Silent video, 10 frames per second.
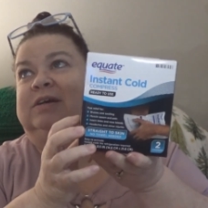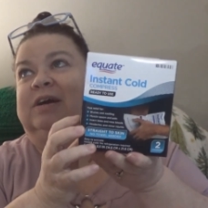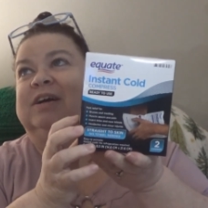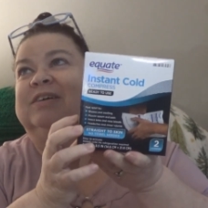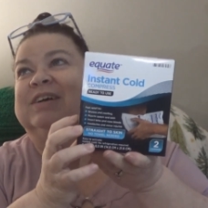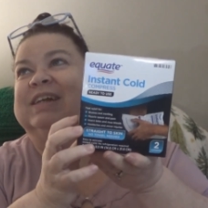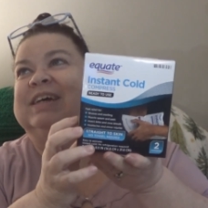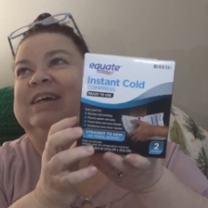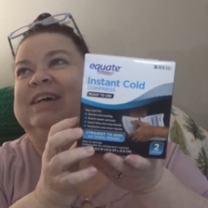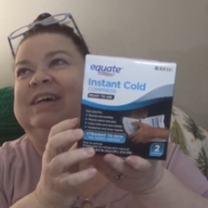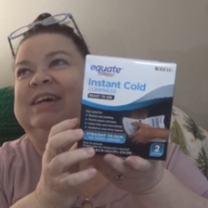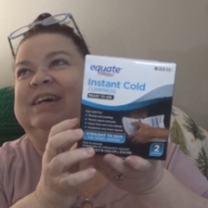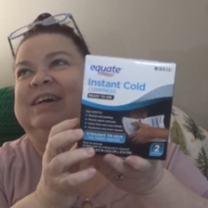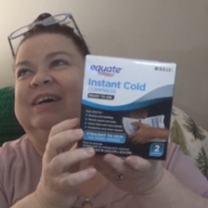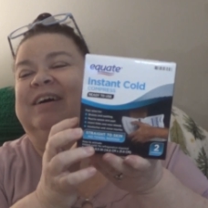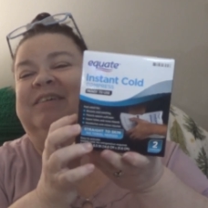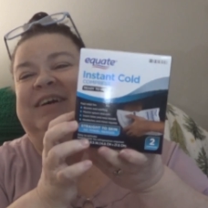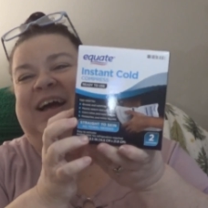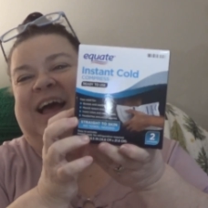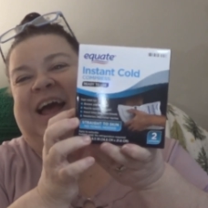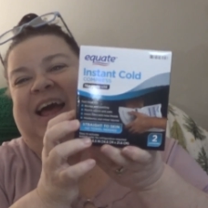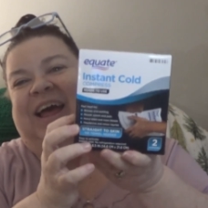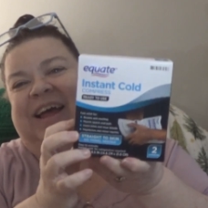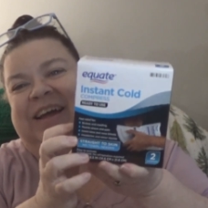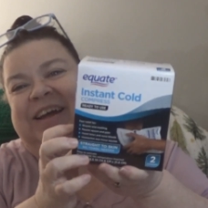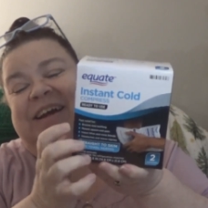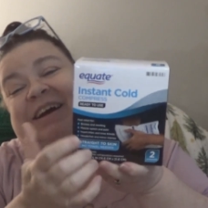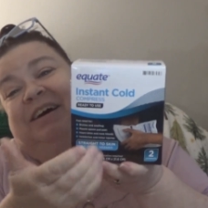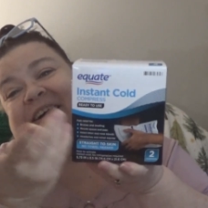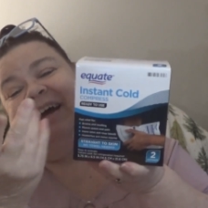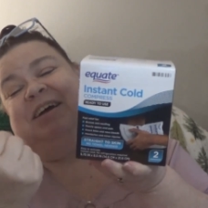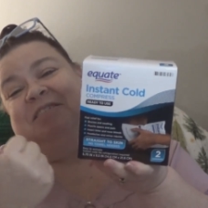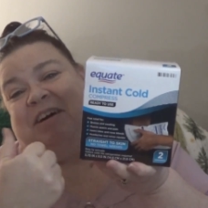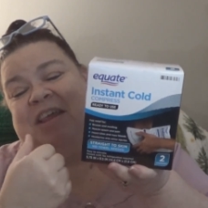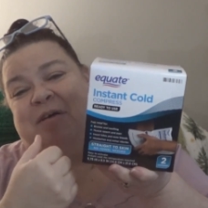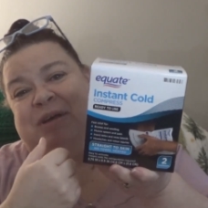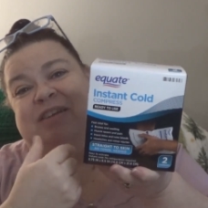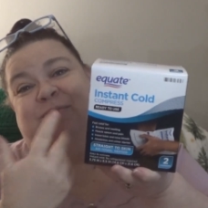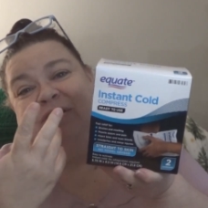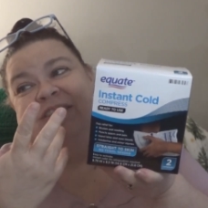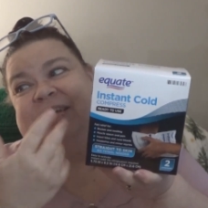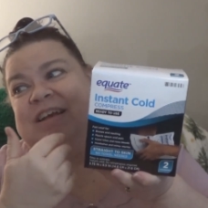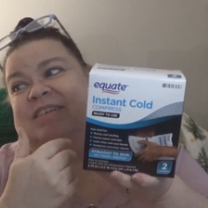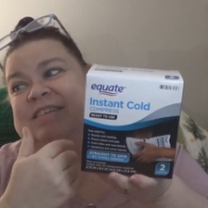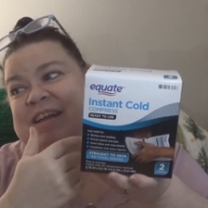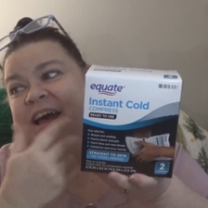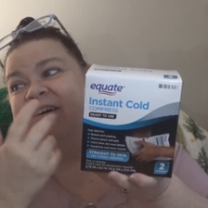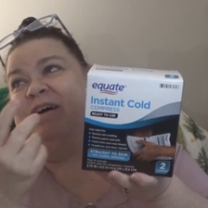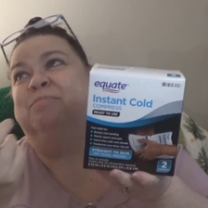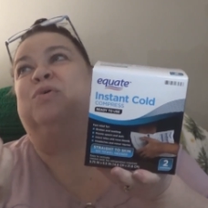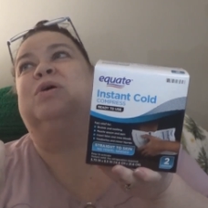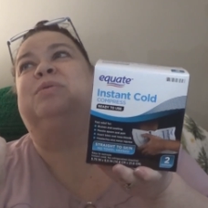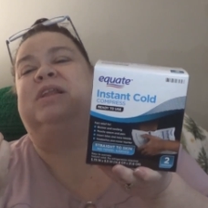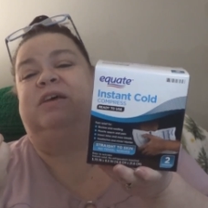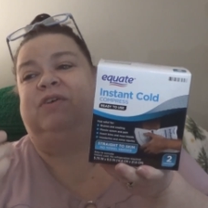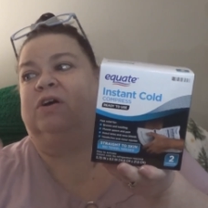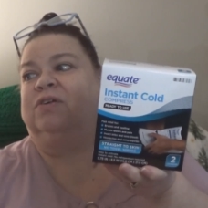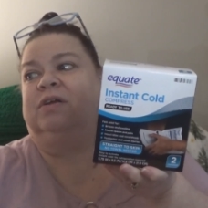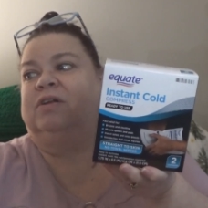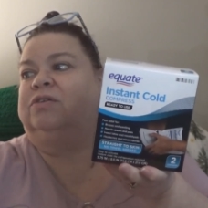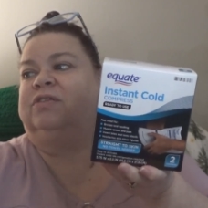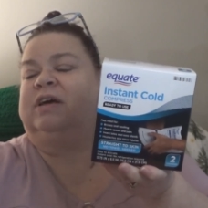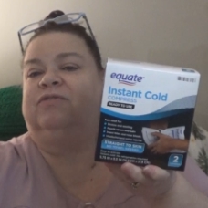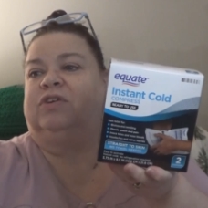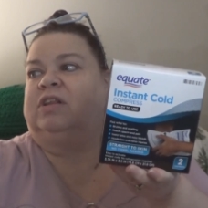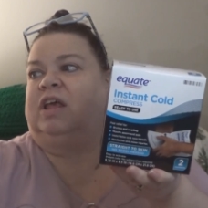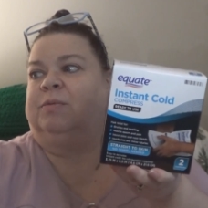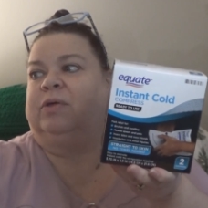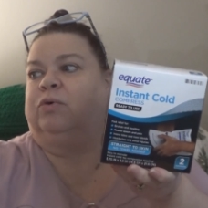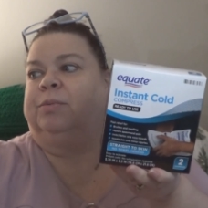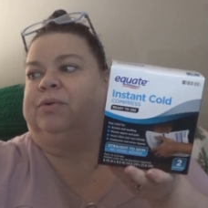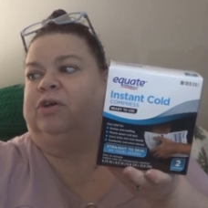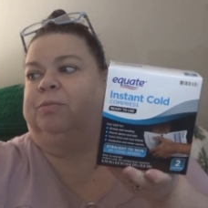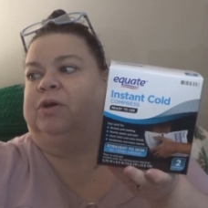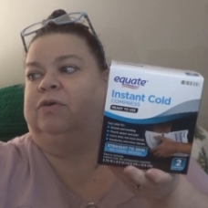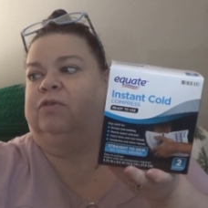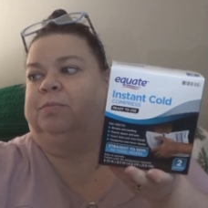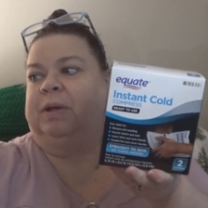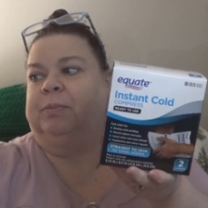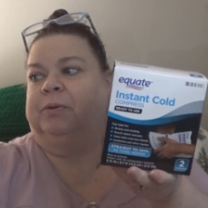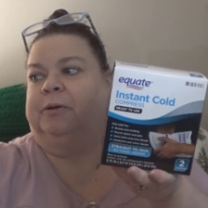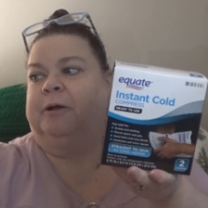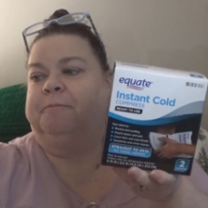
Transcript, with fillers: Are you really? Yeah. Oh. Okay, well, that makes more sense. Now I'm more believing. Hold on, don't do that in front of the camera. They won't be able to hear me over the paper.